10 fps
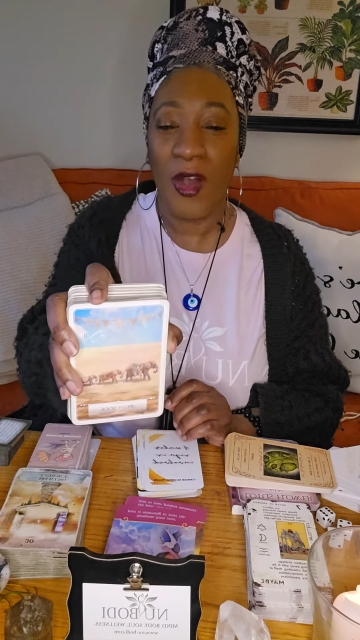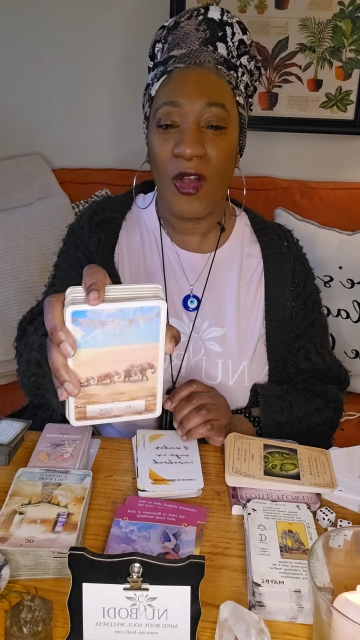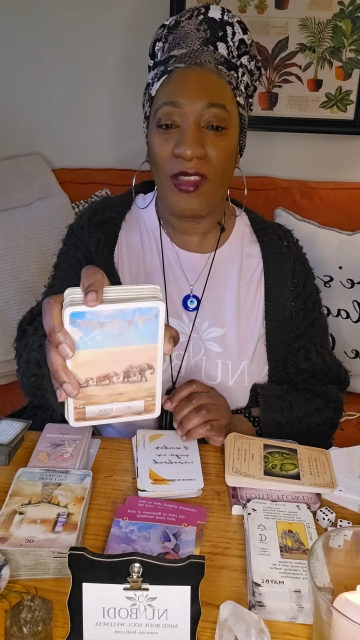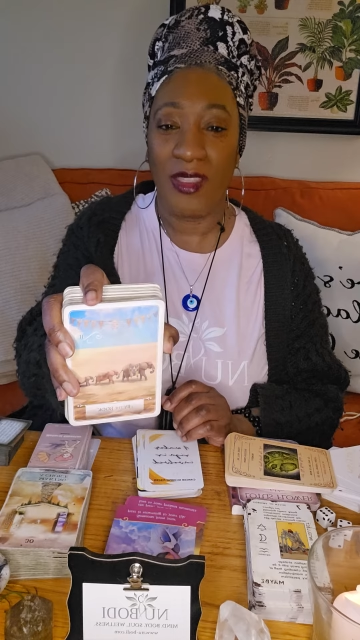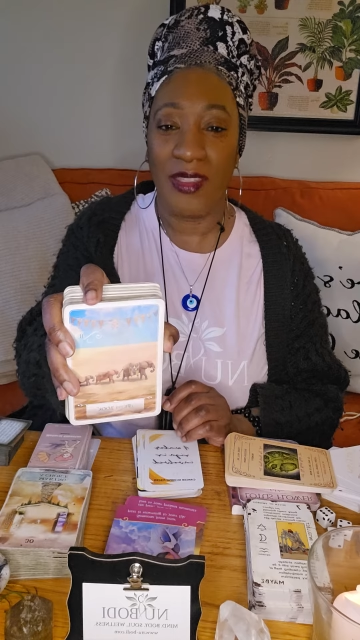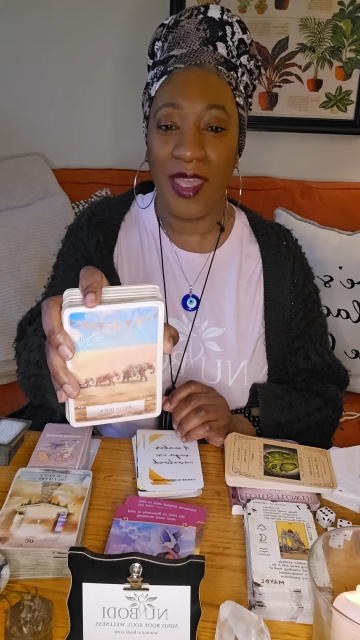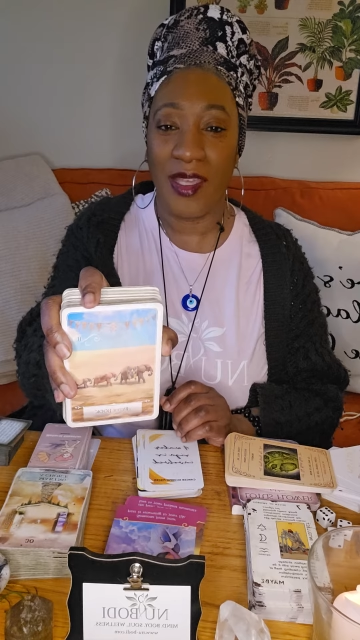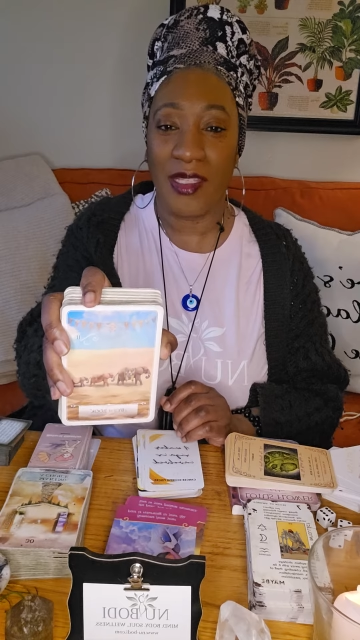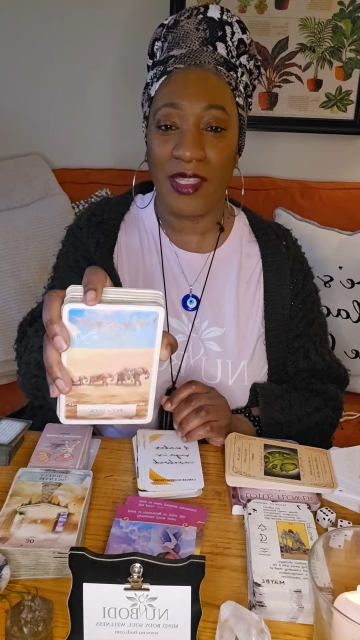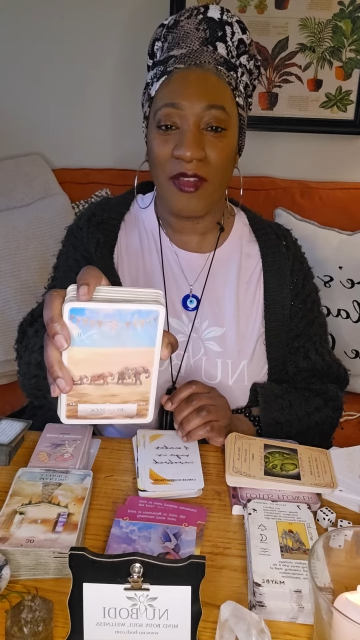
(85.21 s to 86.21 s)
on the
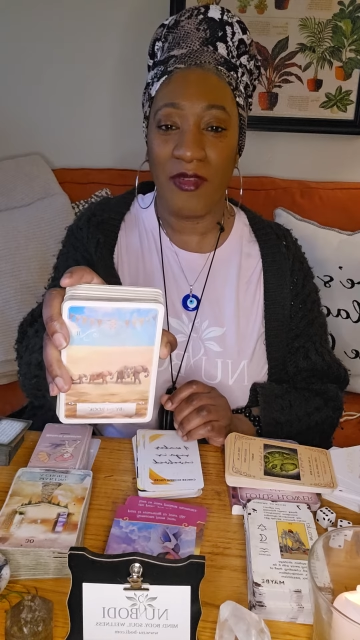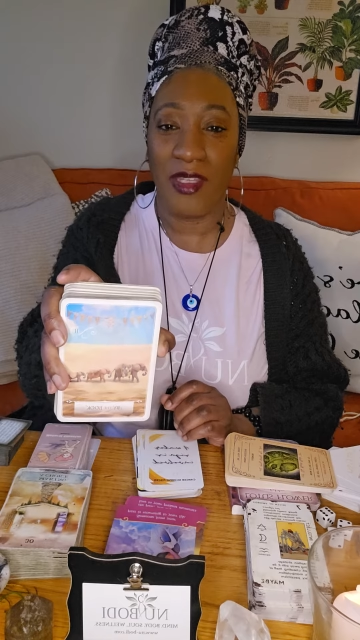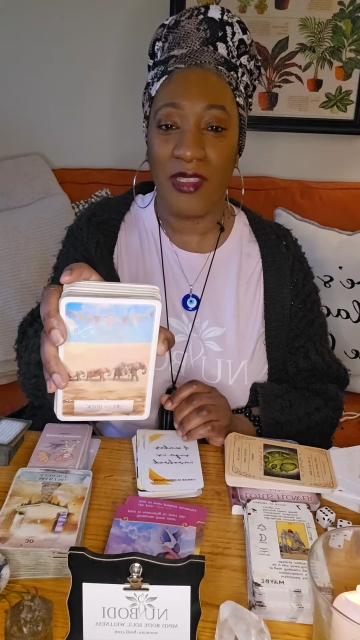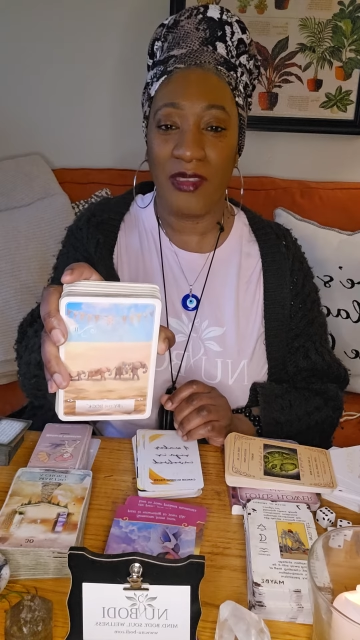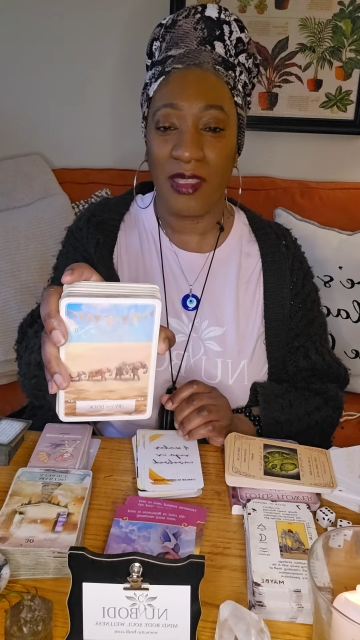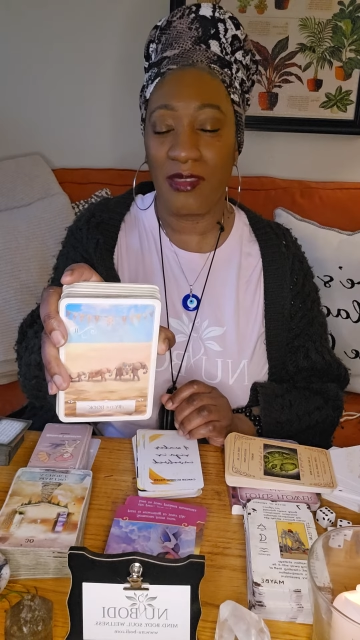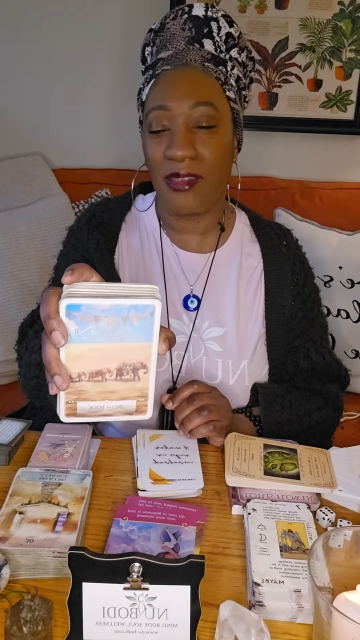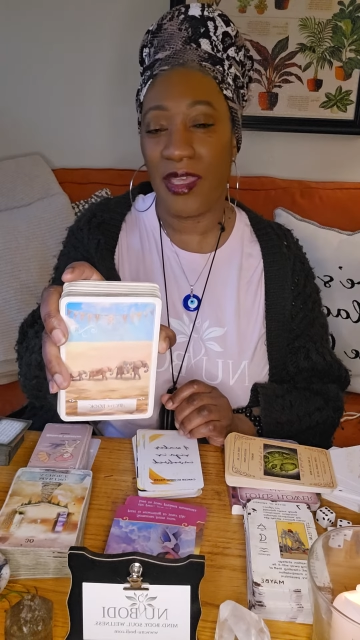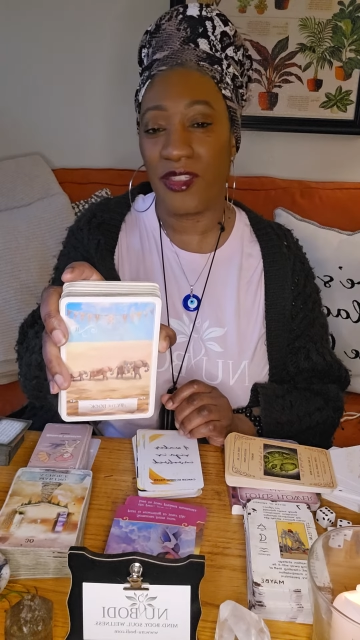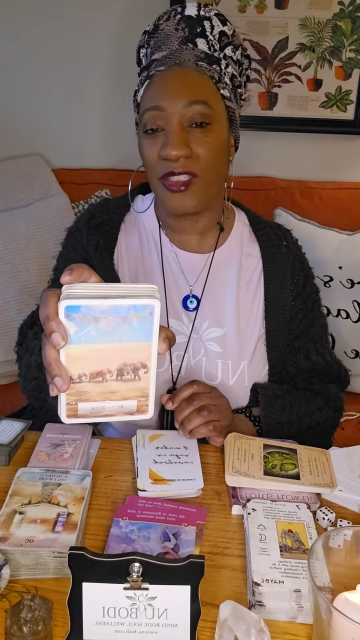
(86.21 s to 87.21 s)
deck 11 is
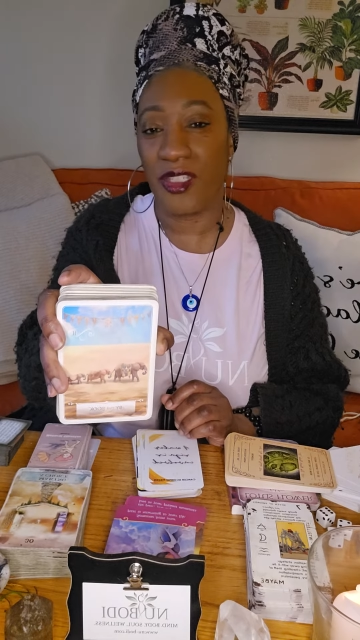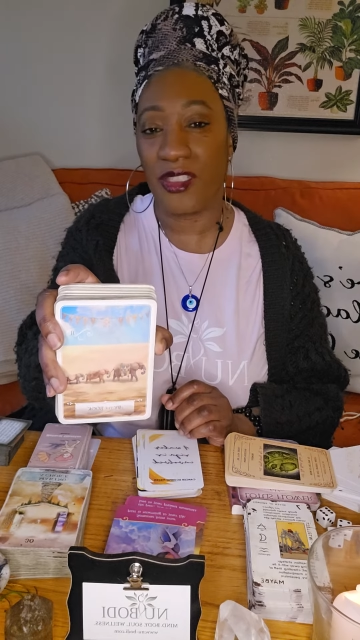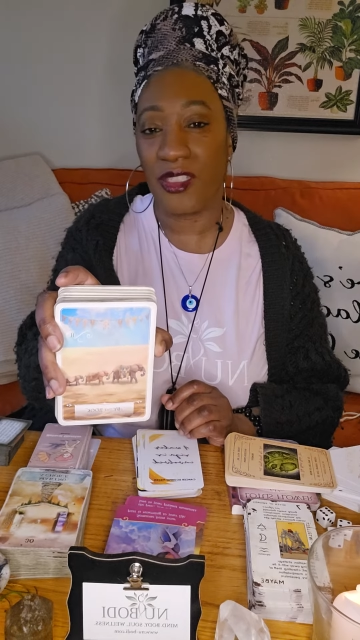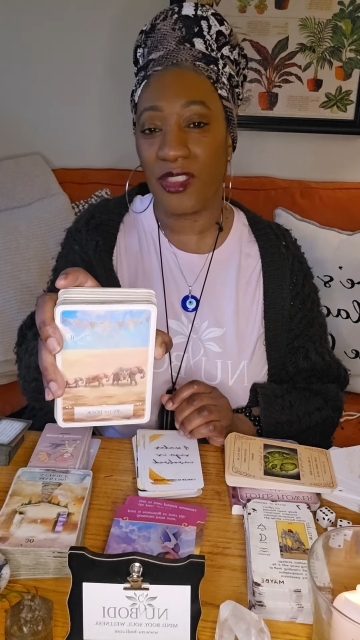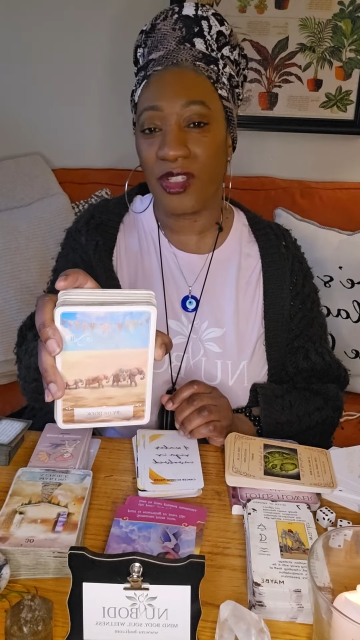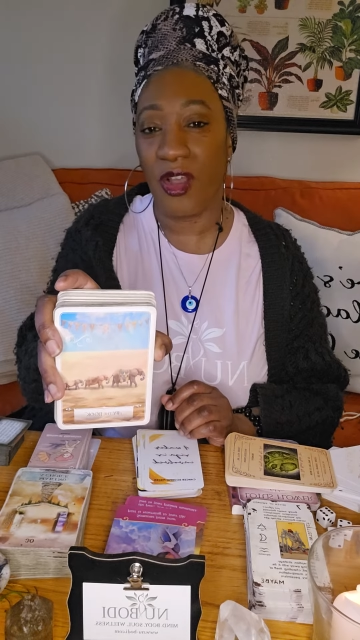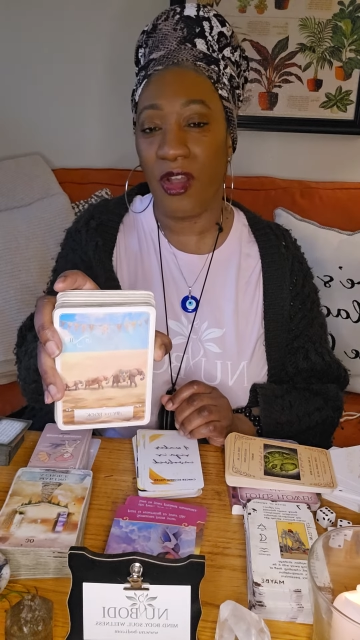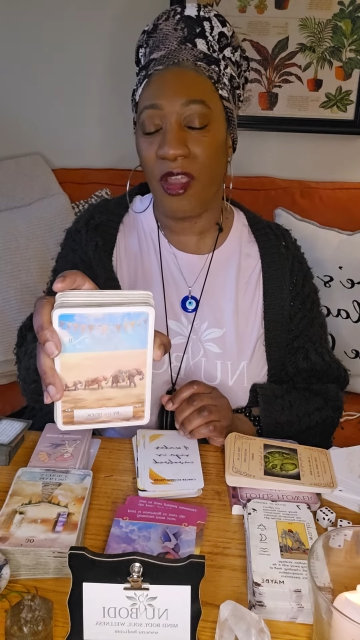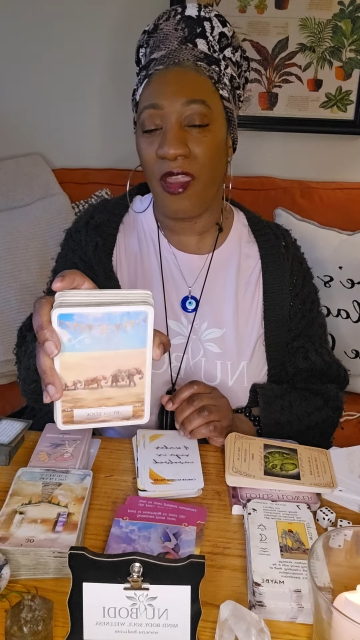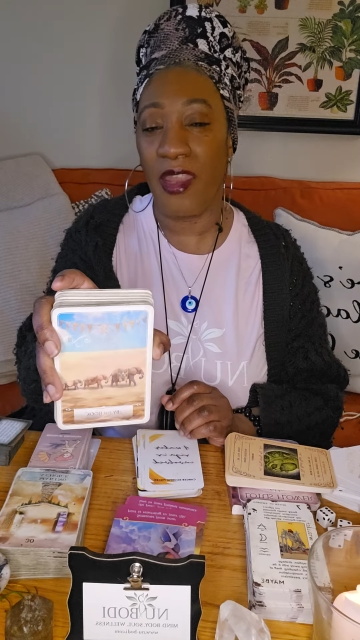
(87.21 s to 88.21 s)
is that justice
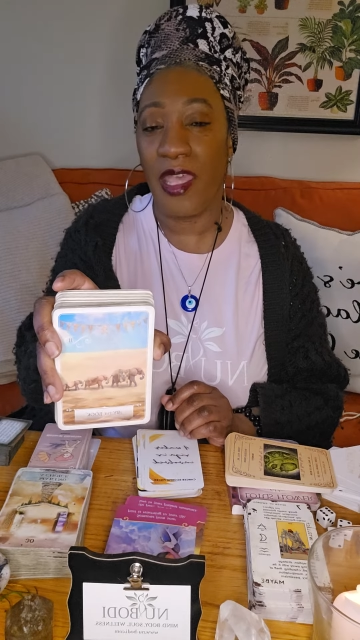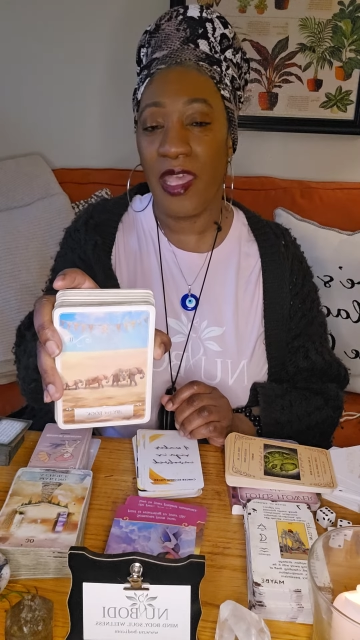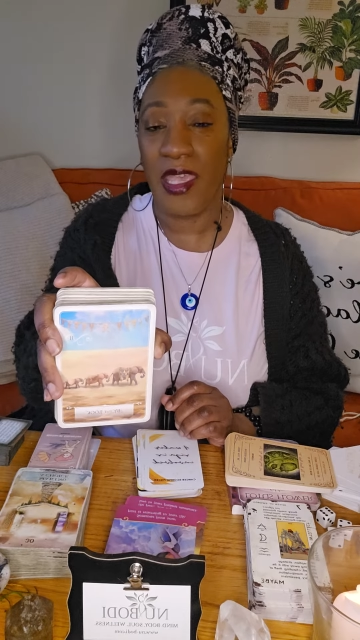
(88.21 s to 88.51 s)
card